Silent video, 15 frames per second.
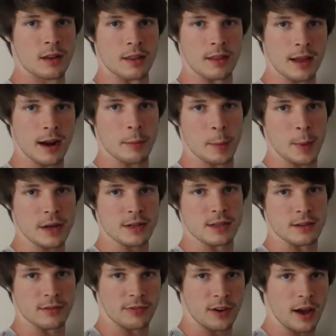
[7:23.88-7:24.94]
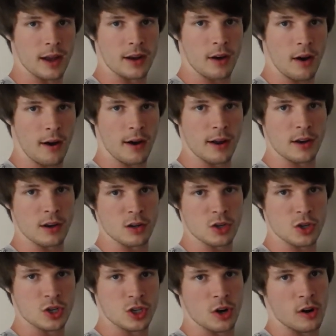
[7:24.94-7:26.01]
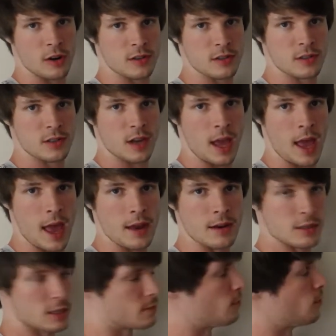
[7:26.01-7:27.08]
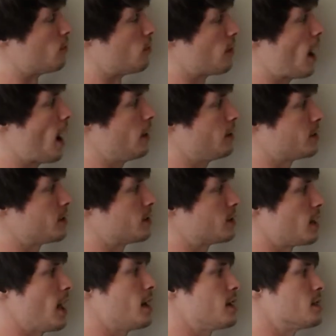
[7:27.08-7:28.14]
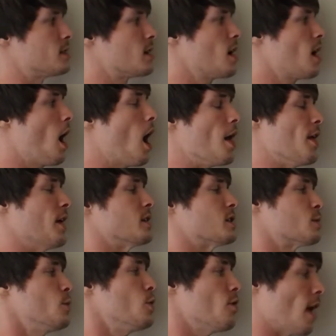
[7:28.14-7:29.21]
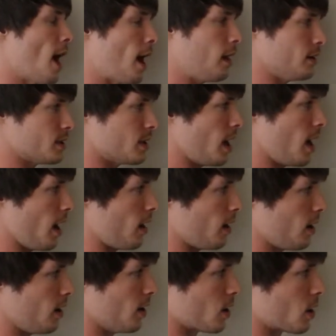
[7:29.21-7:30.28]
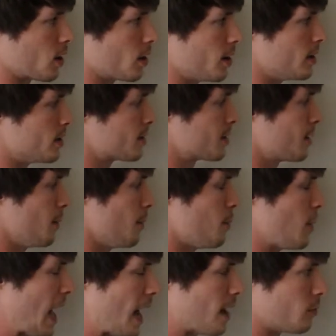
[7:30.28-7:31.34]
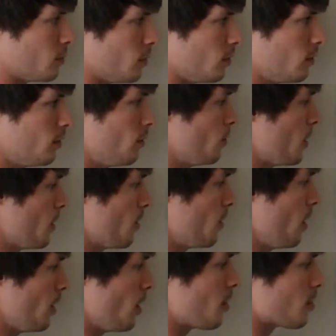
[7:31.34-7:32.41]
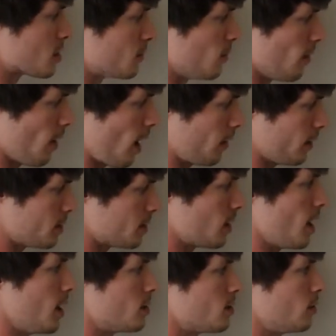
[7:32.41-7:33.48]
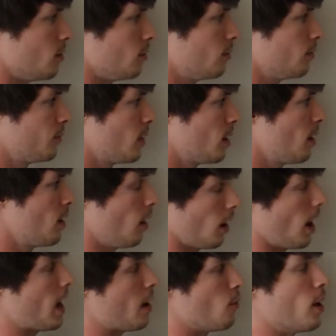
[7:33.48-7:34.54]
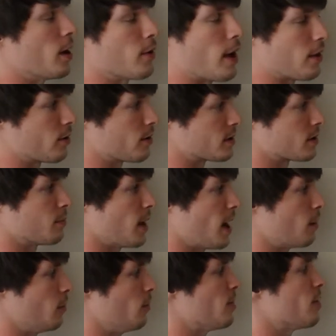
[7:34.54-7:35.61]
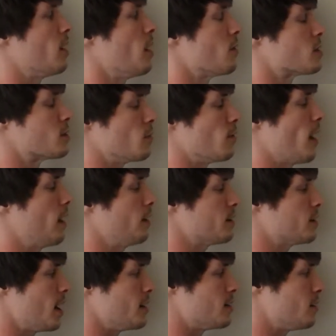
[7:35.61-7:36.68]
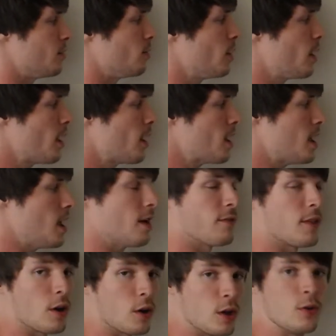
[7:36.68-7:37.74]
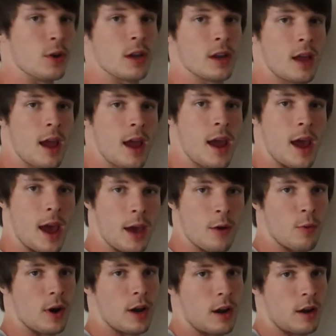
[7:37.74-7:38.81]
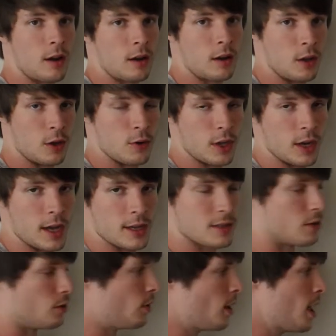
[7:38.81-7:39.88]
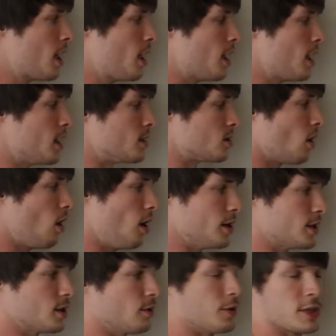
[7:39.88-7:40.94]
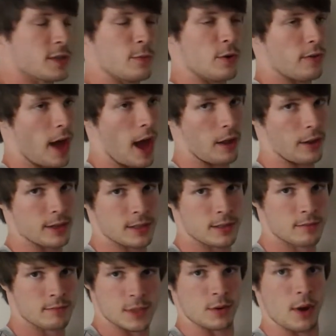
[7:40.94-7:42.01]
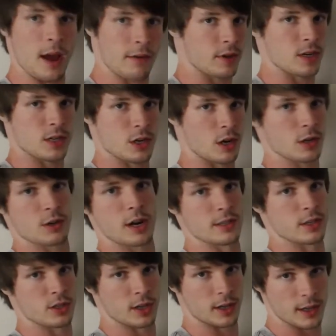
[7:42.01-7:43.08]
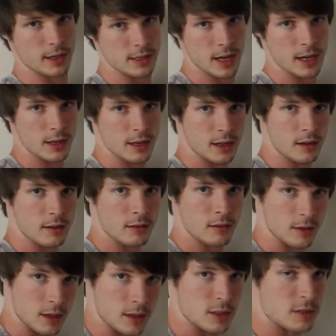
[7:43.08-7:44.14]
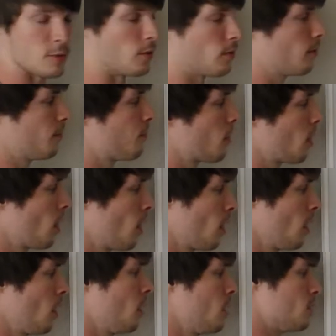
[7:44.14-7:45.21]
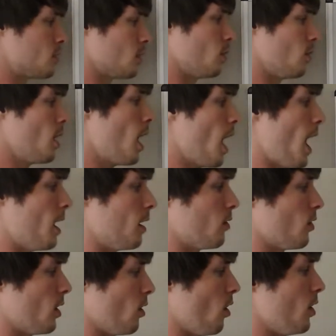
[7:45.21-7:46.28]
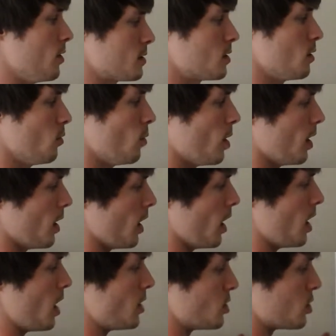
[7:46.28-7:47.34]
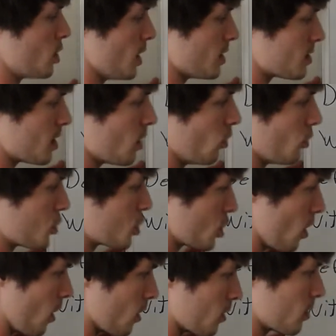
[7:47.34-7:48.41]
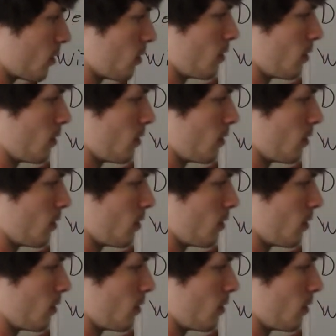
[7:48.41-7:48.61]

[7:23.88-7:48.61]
that I'm about to define on charts and smooth atlases. And that is that a smooth atlas A here is compatible with another smooth atlas A2, or A1 rather, is compatible with another smooth atlas A2, if their union, A1 union A2, is also a smooth atlas. So every chart transition contained in it is smooth. So, and then also a single chart,